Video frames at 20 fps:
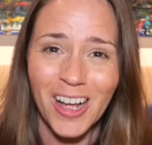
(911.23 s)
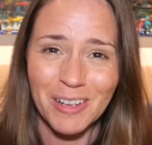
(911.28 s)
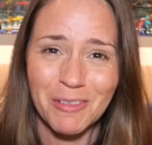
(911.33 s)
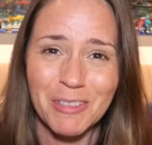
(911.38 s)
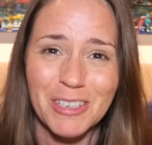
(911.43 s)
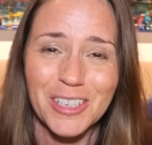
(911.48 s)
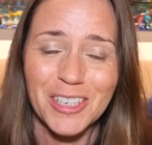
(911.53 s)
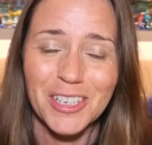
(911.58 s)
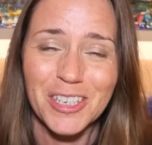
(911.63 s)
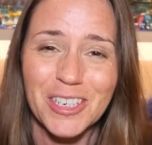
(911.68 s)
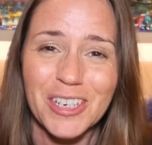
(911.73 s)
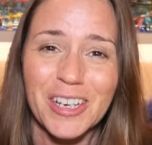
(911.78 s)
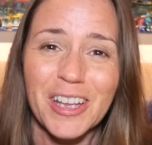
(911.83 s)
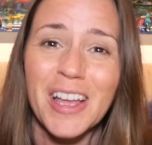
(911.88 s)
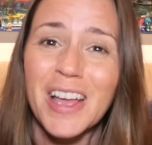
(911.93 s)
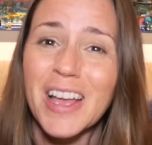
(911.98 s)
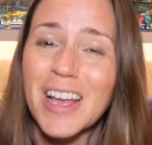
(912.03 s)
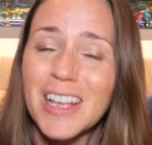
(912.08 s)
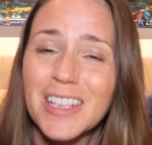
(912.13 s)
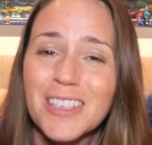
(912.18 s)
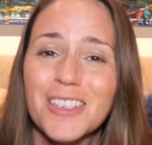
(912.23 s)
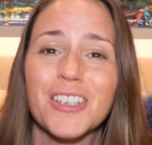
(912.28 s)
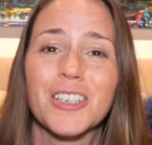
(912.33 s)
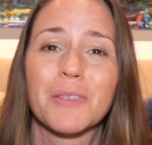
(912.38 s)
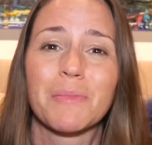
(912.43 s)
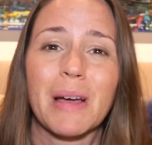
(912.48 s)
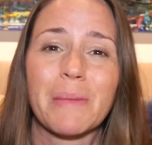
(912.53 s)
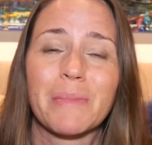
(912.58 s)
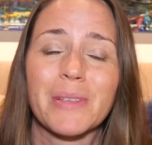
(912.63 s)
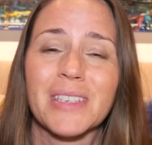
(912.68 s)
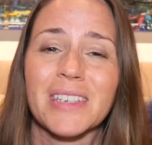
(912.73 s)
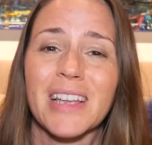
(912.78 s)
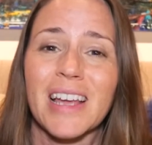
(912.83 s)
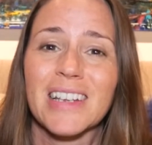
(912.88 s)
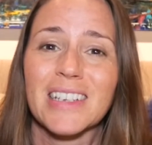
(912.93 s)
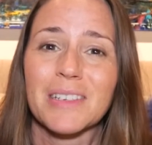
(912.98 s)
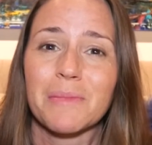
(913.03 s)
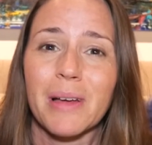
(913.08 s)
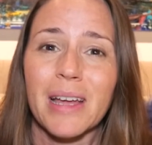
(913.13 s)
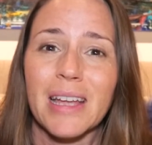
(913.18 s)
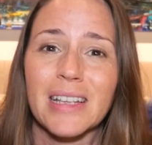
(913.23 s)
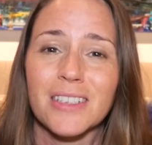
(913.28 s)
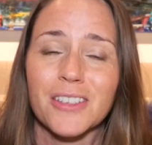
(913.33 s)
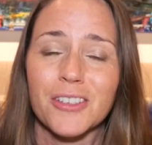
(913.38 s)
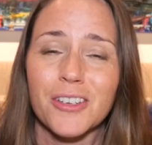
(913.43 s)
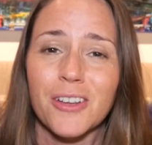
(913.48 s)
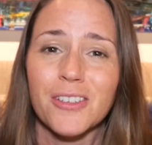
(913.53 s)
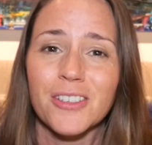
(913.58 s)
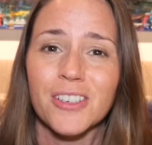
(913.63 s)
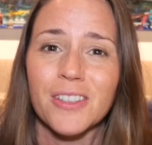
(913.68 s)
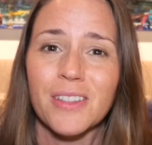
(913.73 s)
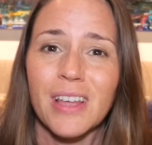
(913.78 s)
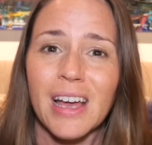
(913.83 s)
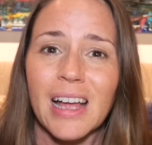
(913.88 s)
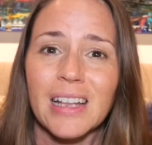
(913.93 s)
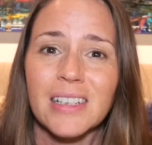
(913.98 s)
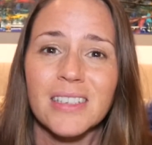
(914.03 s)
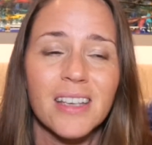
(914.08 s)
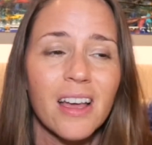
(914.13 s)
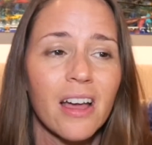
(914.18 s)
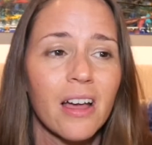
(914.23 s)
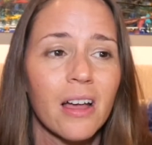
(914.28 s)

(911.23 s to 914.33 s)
It was such a bad mistake to make, so don't do that.